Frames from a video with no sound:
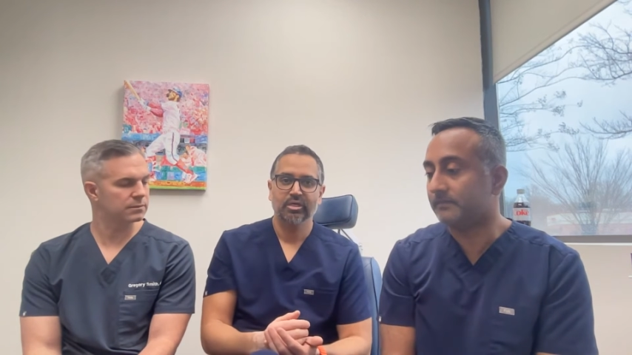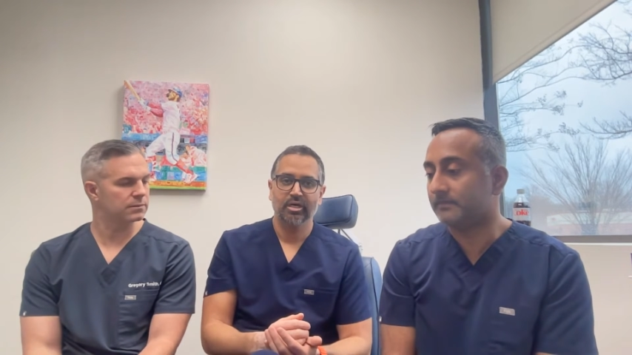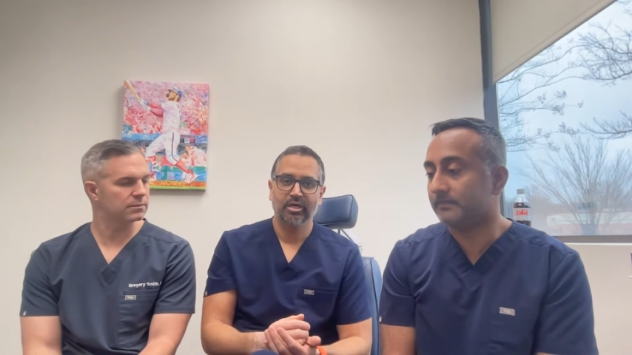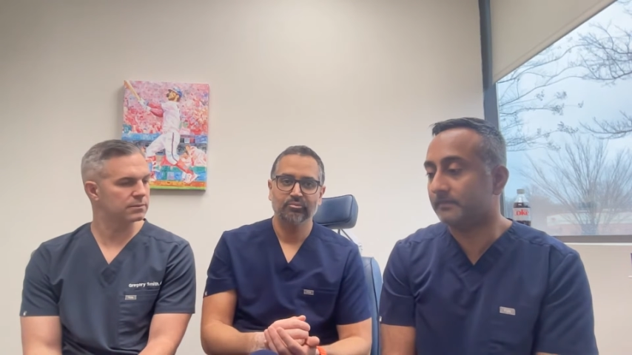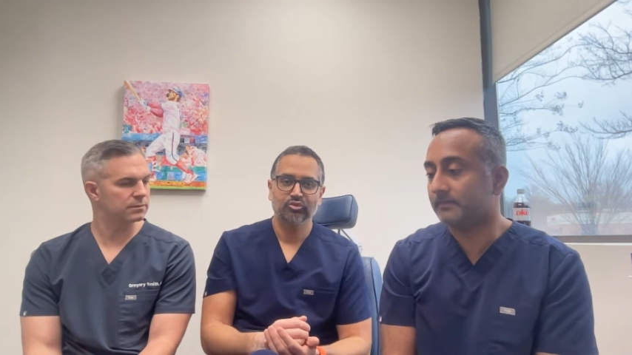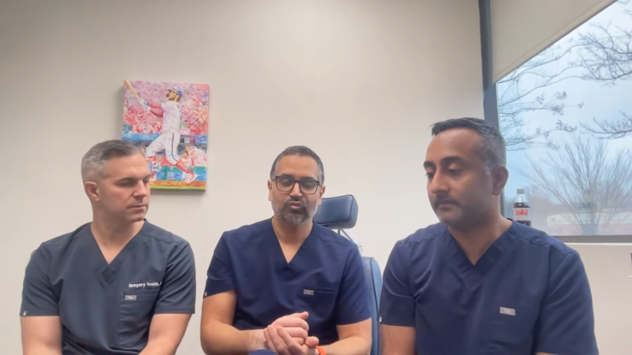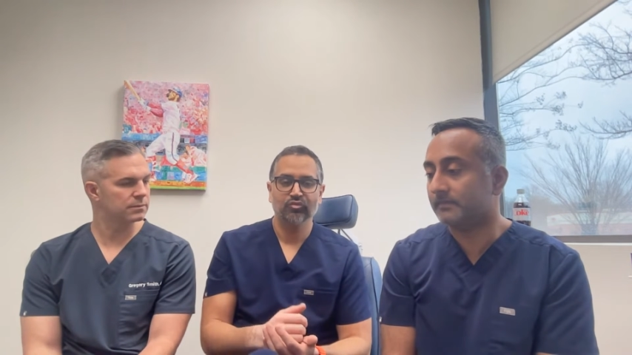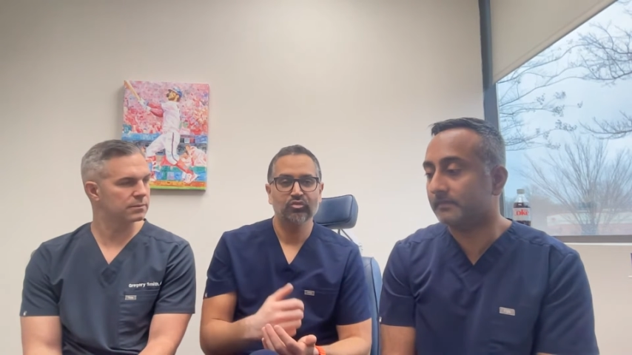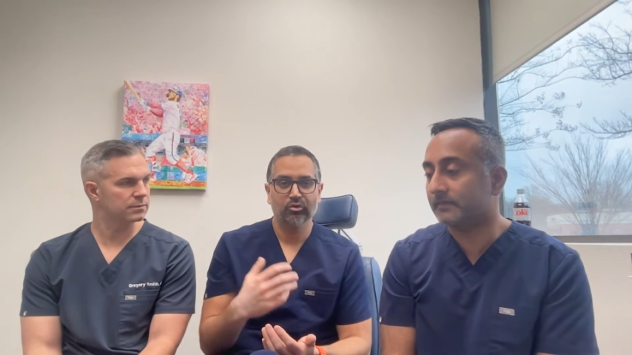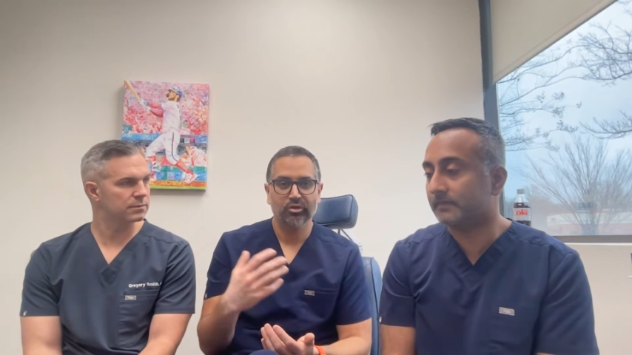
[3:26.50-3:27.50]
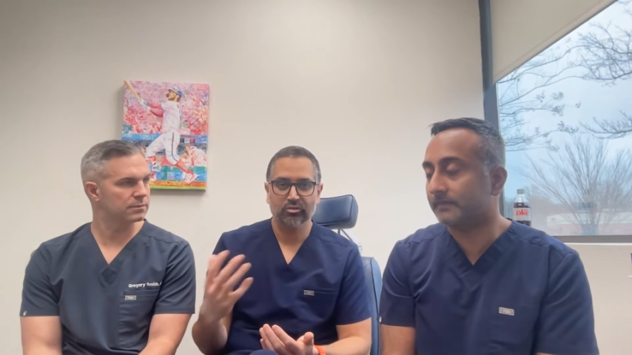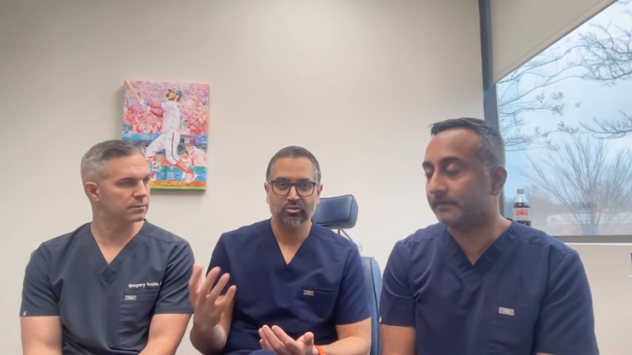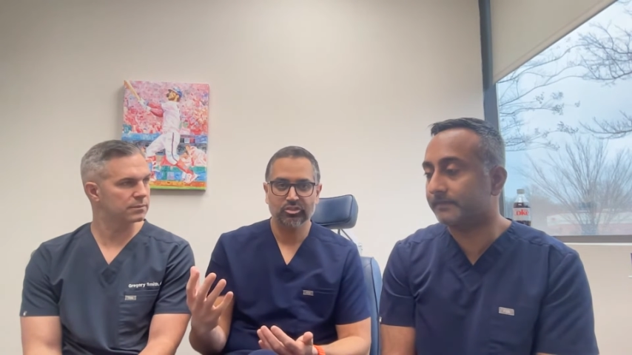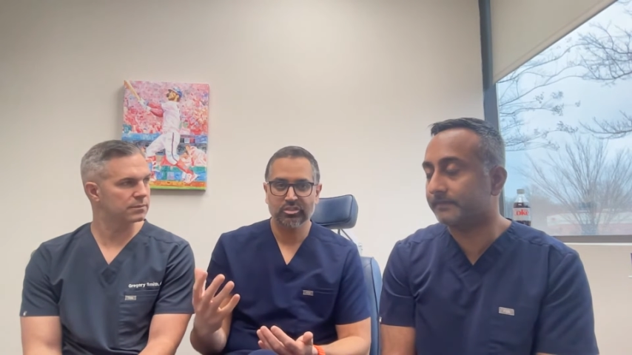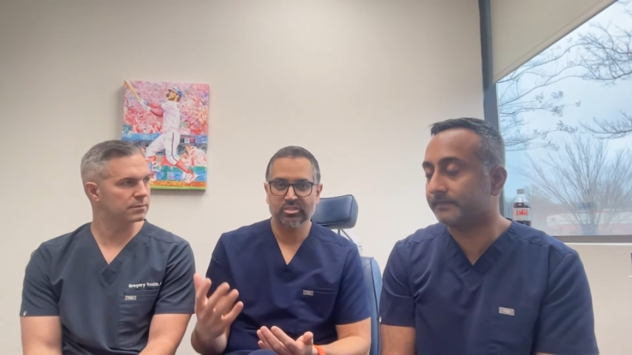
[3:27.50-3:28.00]
Speaker 1: Um, so if you know you're
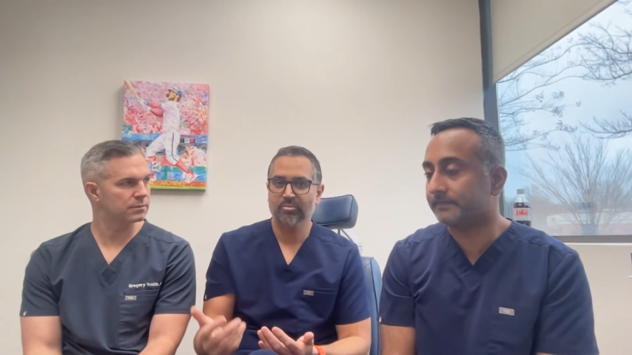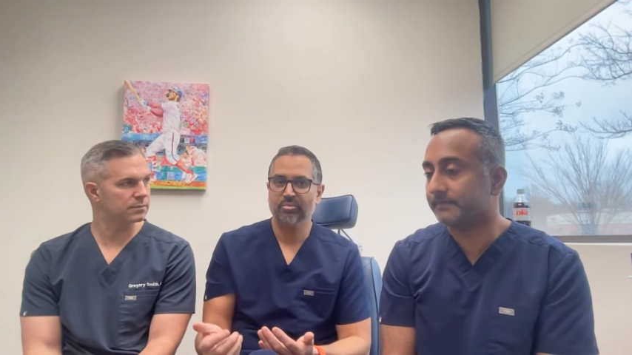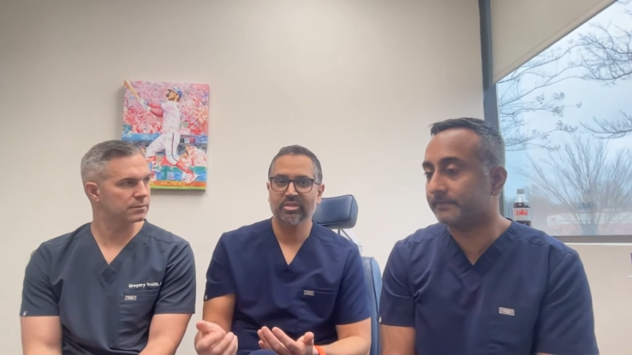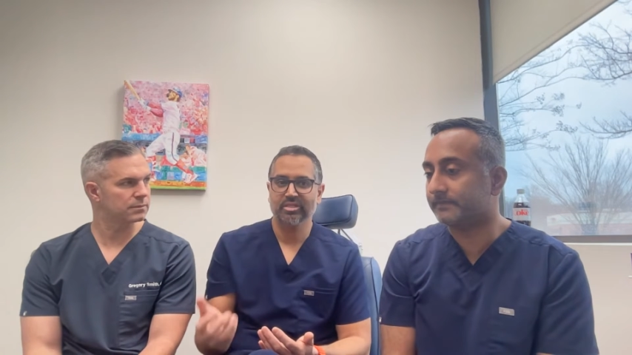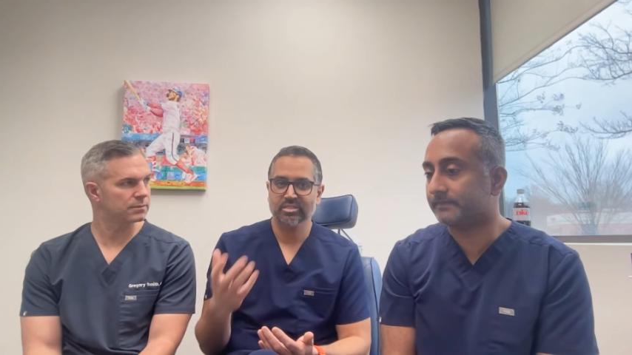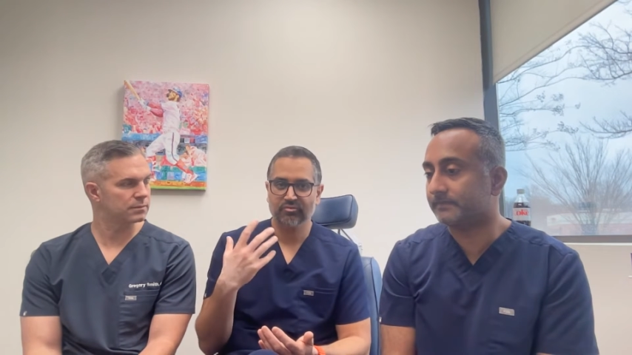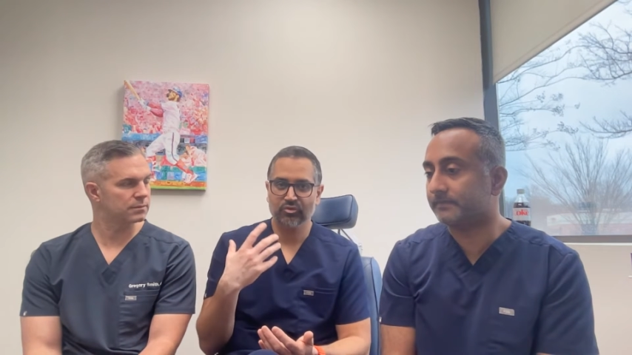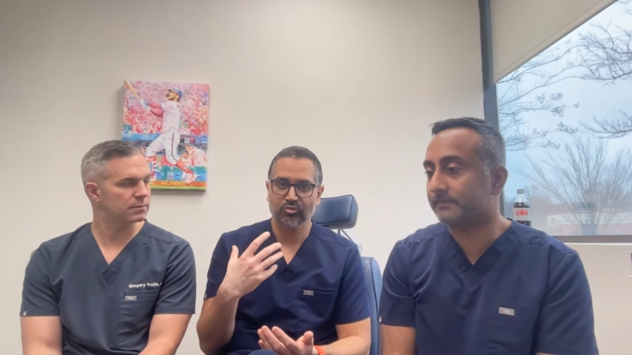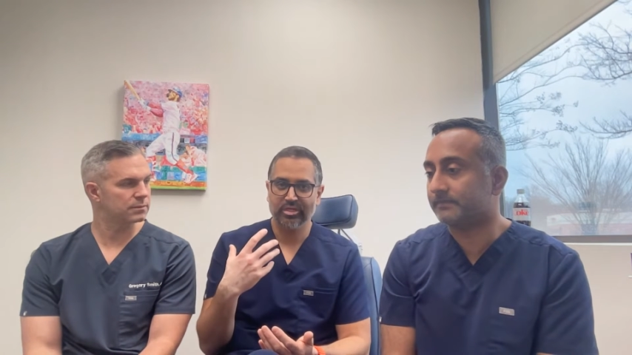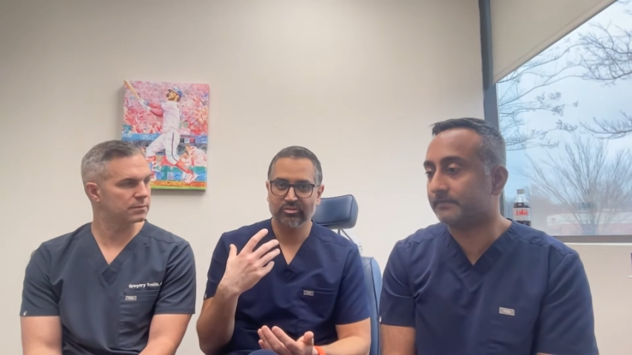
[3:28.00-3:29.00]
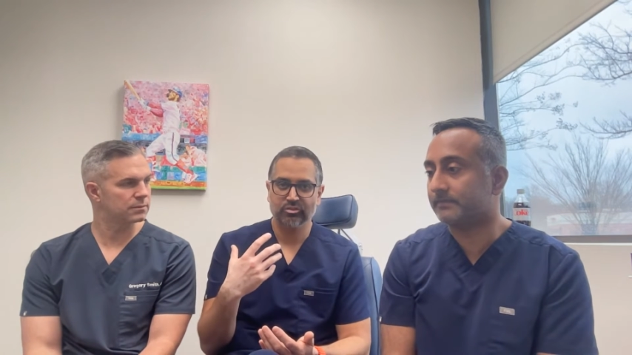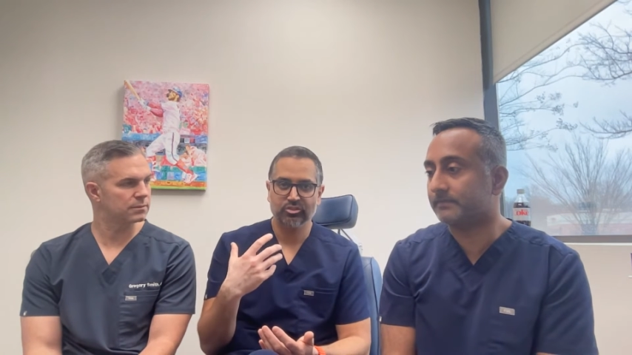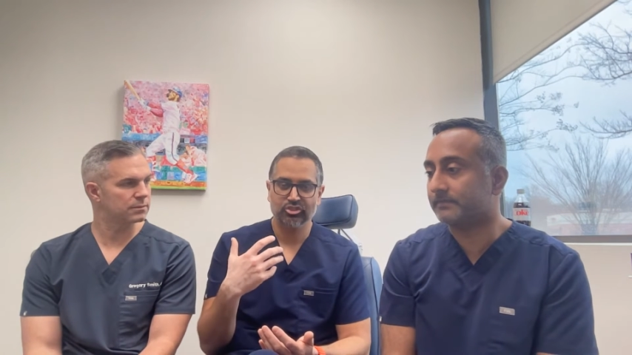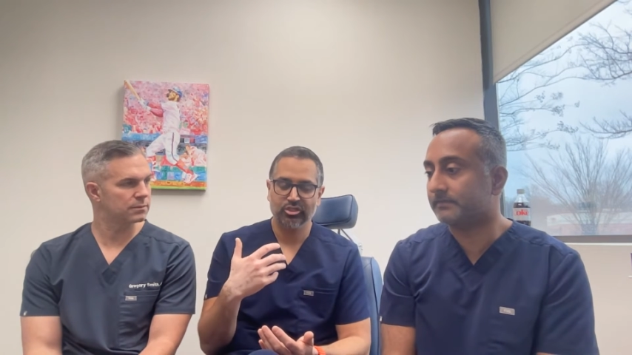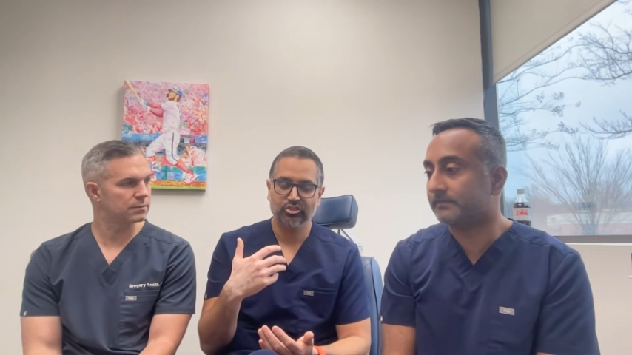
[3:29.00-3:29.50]
allergic to something that's giving you nasal
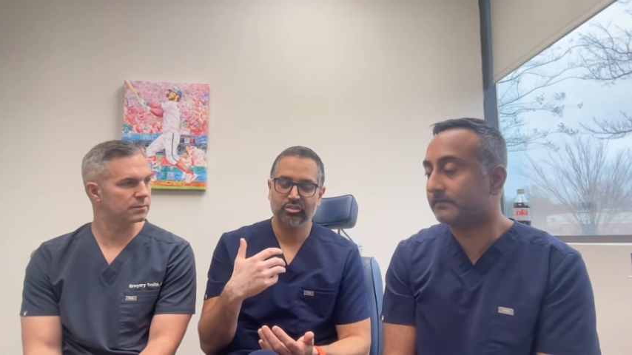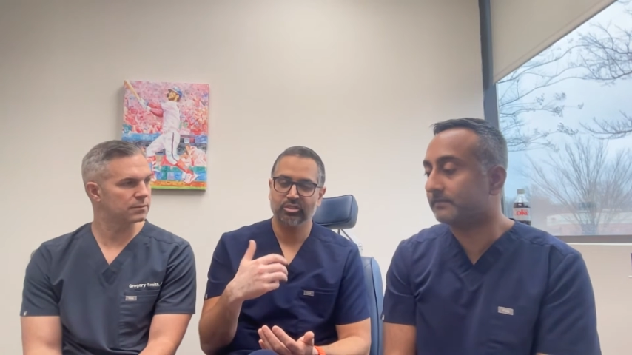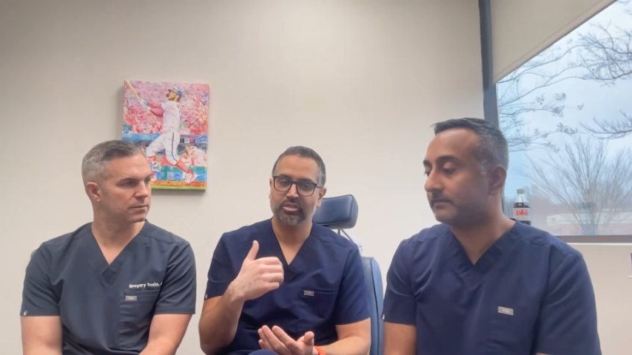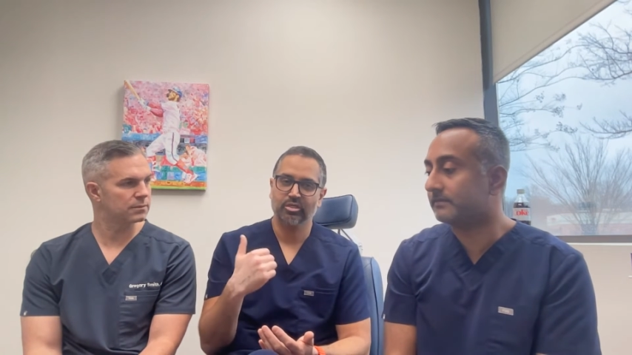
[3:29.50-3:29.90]
congestion, like